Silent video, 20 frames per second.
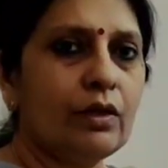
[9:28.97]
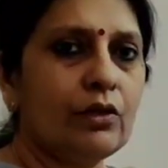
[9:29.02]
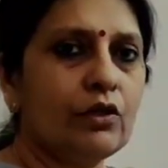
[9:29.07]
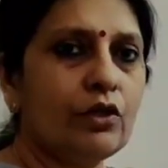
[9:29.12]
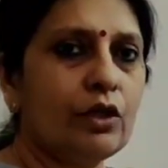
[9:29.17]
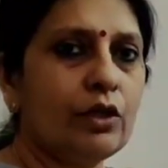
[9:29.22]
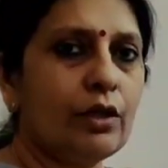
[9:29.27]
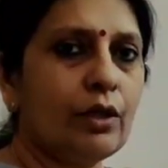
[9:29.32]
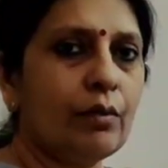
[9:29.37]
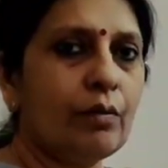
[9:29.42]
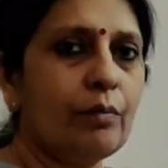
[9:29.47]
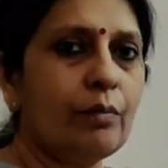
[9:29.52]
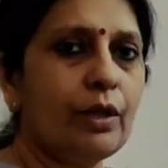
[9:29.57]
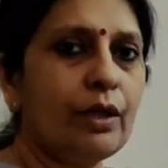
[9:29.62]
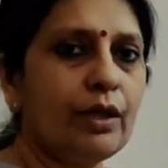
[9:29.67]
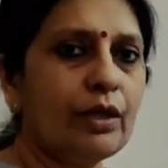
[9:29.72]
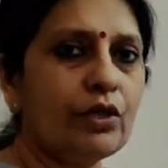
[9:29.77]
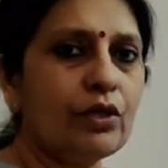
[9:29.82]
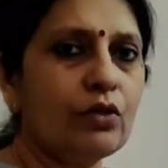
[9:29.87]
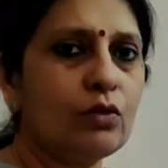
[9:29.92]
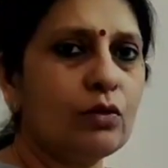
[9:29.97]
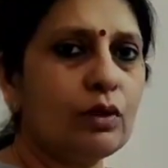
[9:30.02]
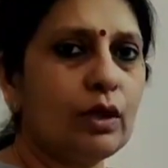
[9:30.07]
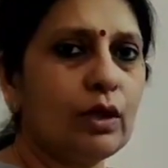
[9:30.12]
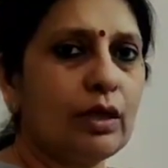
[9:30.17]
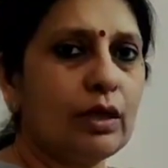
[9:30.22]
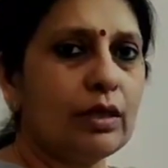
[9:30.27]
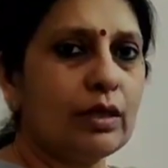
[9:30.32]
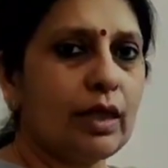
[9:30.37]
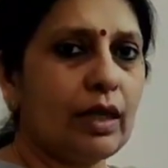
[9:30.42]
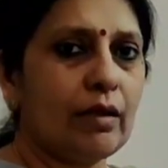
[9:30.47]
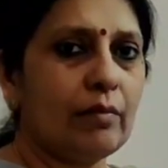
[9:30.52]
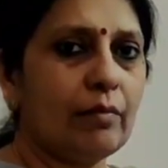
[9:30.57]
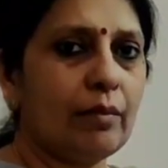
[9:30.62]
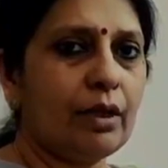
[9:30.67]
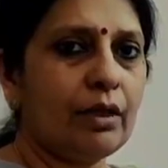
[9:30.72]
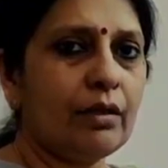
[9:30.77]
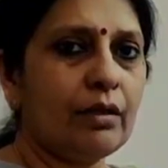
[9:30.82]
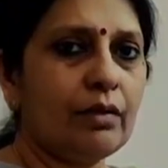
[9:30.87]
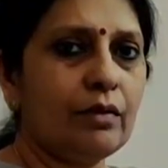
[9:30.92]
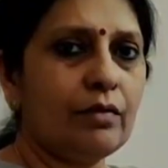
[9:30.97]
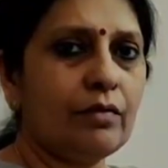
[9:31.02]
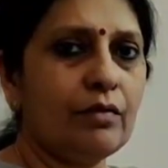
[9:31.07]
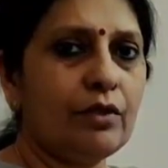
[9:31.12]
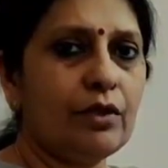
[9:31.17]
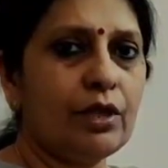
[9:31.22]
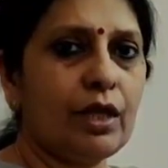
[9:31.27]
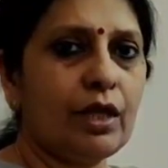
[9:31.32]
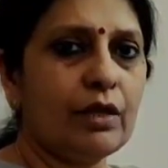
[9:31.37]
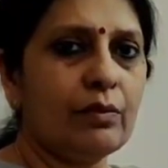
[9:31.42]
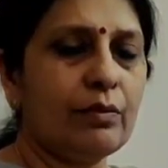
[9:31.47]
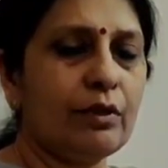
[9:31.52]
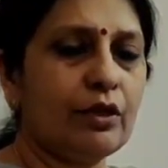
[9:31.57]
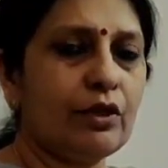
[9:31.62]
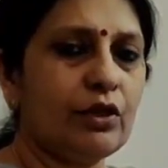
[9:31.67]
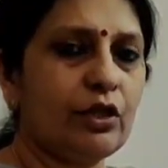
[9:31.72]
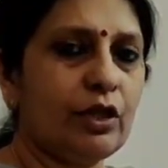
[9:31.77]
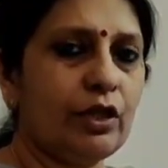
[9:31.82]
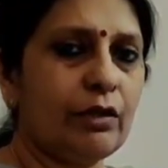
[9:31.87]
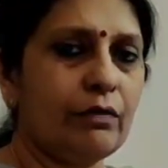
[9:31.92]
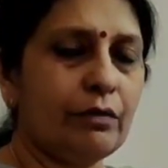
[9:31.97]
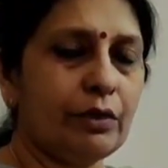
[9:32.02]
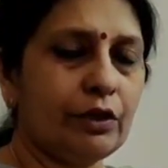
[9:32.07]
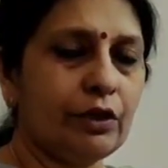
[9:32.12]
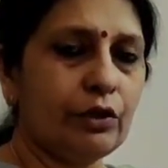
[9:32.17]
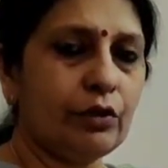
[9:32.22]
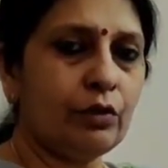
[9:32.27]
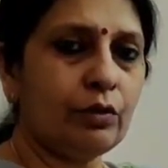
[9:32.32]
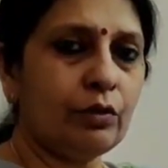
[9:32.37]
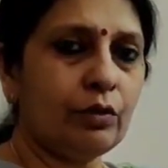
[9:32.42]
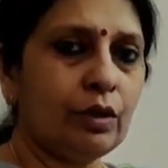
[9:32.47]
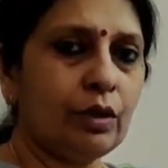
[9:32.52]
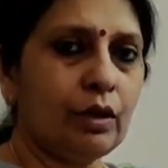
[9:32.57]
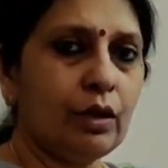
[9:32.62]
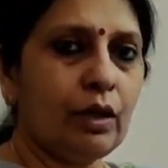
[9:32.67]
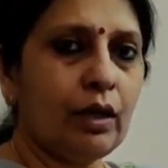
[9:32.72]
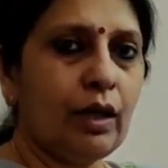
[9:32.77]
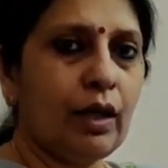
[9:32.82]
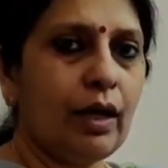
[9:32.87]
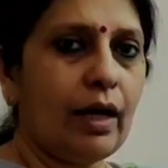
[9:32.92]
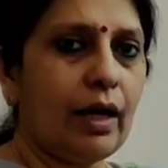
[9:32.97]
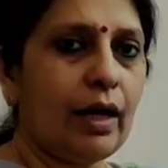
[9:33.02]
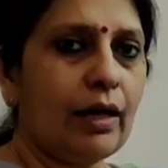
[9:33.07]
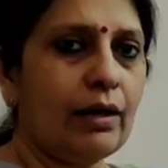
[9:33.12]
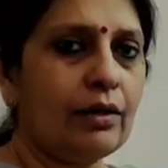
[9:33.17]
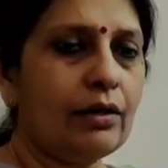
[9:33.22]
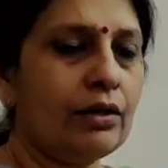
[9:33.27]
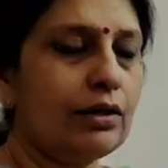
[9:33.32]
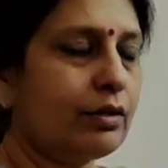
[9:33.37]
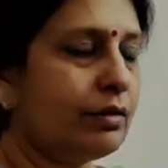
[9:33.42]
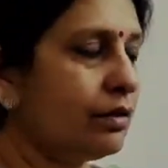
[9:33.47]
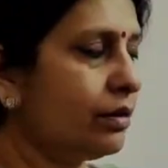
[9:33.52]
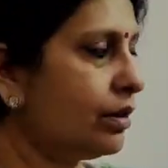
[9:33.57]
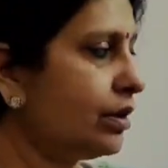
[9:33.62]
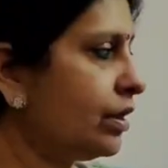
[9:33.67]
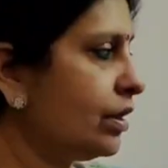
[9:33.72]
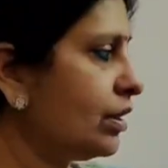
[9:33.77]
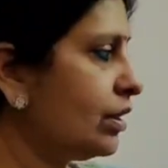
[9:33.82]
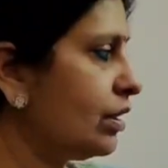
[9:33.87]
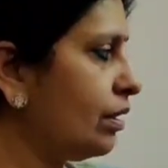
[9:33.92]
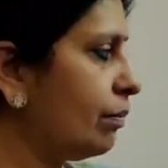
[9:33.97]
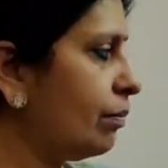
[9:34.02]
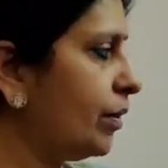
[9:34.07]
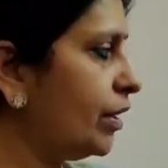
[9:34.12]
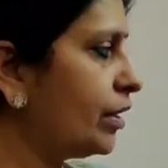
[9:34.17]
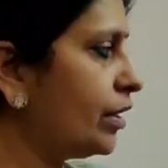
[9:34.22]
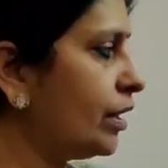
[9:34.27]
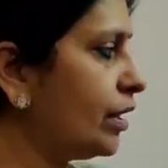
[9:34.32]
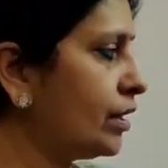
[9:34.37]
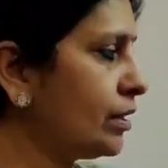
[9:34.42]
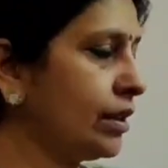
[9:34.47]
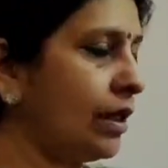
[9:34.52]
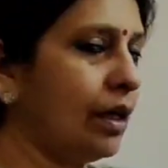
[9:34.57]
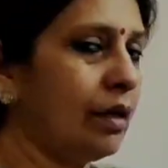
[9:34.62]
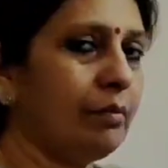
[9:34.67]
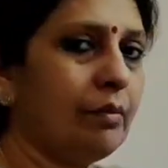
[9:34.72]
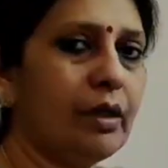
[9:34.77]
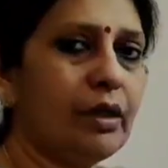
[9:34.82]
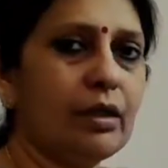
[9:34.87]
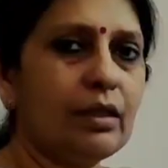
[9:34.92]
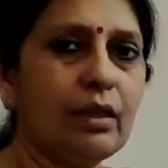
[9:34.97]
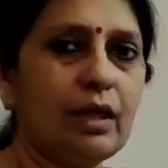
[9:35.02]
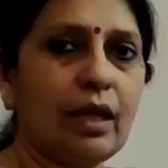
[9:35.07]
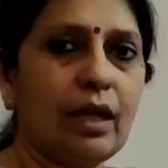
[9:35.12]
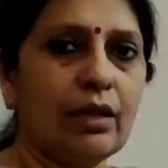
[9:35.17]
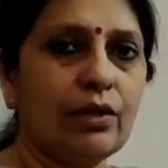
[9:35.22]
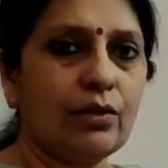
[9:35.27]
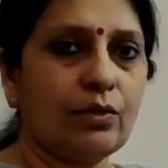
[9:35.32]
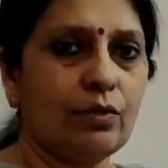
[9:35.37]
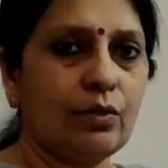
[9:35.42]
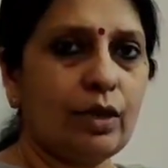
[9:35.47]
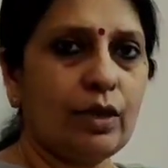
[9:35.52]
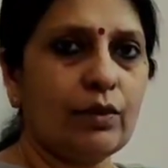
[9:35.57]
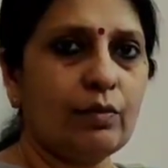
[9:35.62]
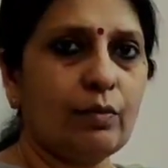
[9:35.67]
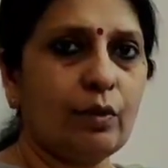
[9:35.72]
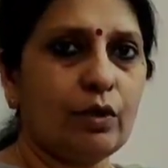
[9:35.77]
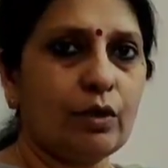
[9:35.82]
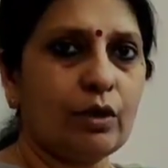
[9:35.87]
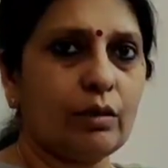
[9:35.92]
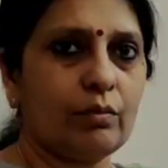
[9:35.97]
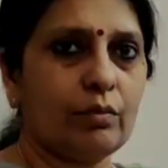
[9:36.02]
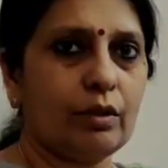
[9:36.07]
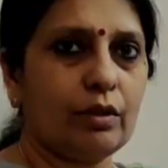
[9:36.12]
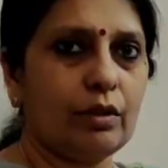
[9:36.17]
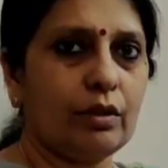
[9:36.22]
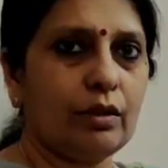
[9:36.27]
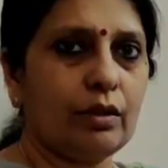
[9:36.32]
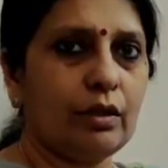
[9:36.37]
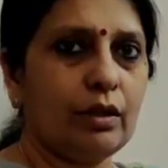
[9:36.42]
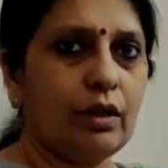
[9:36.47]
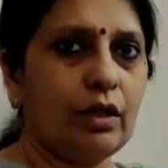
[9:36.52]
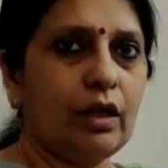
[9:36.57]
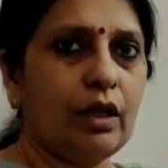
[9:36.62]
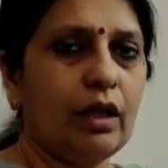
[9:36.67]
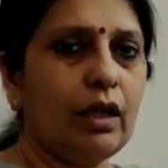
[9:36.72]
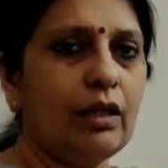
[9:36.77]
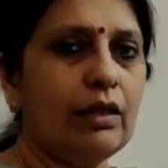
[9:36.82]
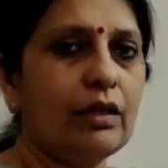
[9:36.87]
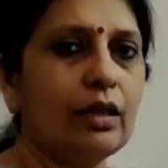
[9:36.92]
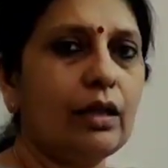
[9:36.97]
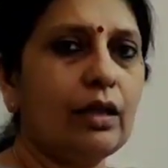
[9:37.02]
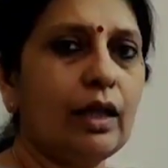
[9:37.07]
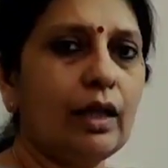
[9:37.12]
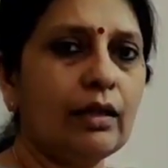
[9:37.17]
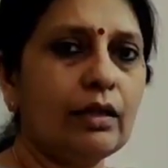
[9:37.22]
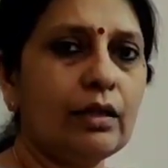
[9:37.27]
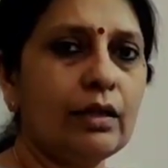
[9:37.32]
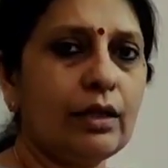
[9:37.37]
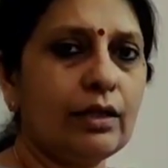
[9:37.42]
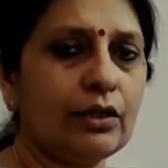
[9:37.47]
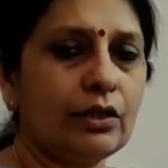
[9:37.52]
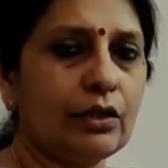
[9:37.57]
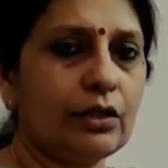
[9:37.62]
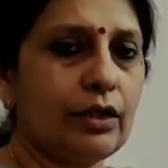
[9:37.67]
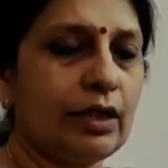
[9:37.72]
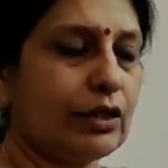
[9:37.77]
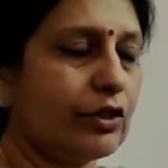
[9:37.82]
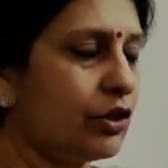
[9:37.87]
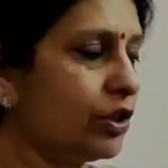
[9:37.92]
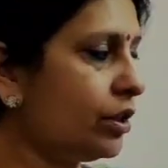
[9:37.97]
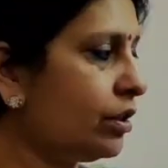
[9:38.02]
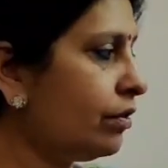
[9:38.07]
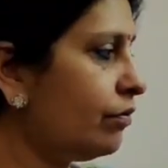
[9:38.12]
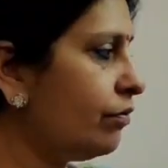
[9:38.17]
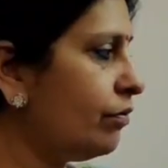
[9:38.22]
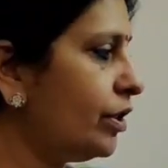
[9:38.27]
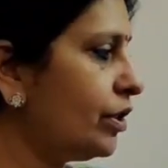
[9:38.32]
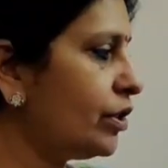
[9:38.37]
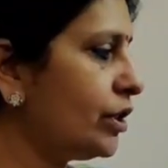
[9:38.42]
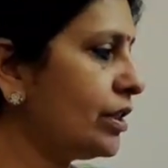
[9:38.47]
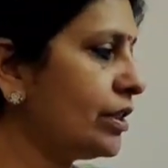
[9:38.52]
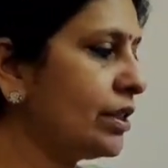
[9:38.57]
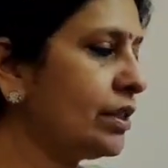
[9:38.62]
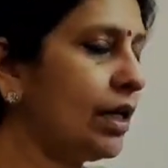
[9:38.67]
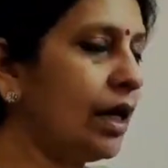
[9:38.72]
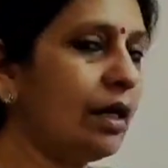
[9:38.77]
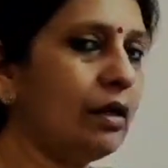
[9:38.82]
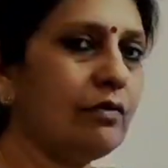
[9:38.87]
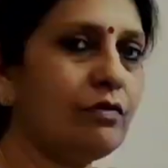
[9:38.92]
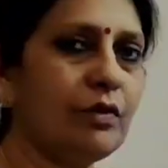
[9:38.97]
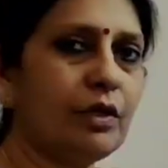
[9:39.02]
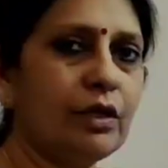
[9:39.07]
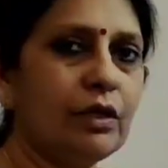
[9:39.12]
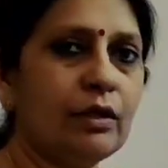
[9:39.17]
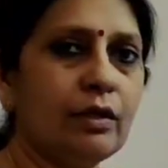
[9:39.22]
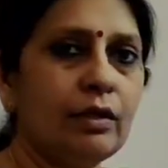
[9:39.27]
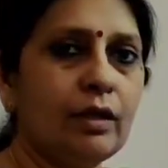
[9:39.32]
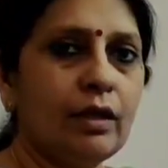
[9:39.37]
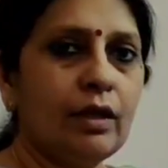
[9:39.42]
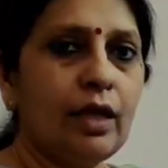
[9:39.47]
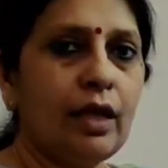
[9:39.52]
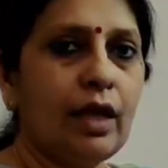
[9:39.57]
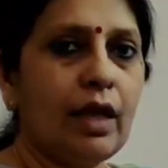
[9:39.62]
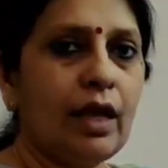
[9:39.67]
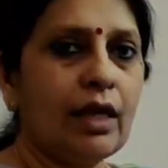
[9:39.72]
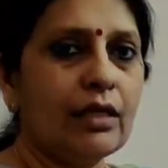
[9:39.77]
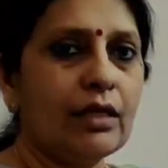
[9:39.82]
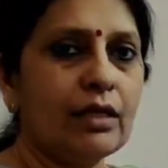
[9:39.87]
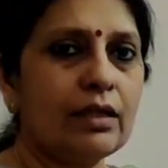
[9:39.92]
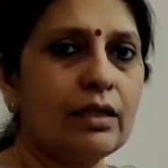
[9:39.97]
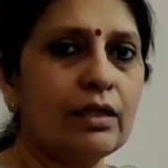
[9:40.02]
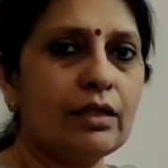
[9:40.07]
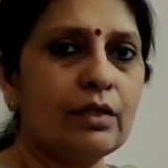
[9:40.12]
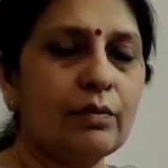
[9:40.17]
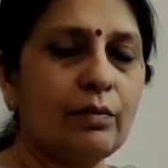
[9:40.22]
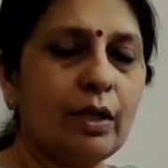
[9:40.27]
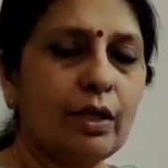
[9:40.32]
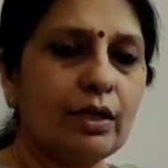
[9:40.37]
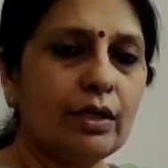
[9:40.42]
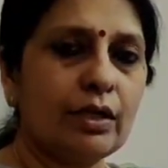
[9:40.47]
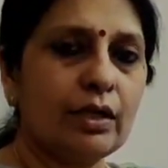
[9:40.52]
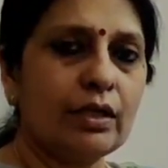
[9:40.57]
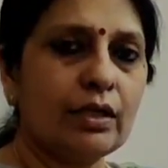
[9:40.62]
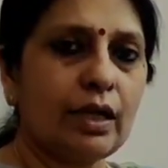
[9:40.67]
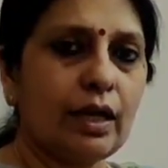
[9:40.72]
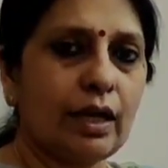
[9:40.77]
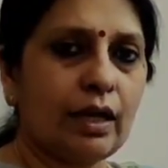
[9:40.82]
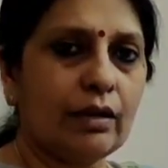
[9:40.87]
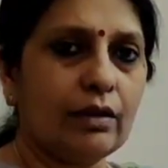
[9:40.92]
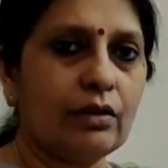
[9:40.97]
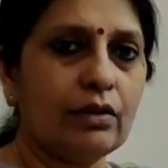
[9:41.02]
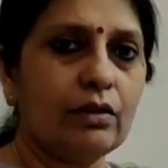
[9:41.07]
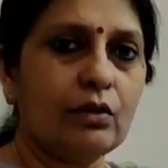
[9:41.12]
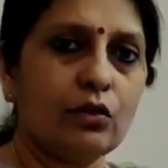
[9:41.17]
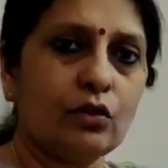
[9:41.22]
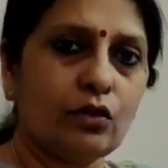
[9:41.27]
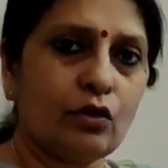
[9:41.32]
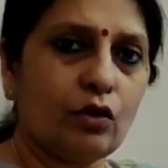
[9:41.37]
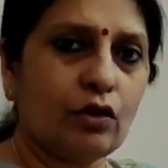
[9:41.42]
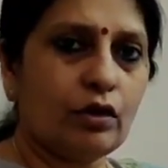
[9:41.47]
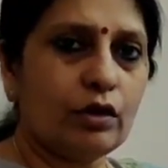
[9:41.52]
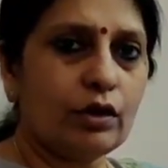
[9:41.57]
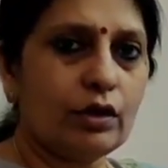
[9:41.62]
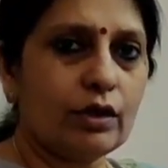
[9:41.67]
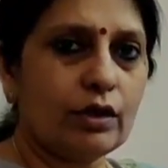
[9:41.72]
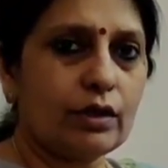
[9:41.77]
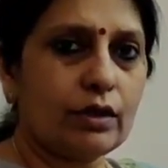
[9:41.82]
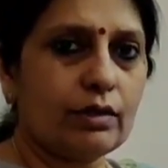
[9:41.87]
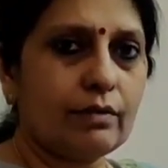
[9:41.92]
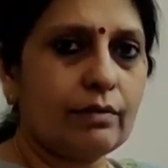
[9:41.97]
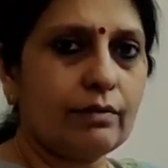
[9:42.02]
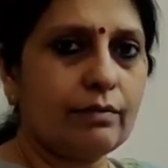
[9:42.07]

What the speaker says: Children, please do the assignment which has been shared with you and submit the assignment as soon as possible. In the next lecture, we shall start with acids, bases and salts.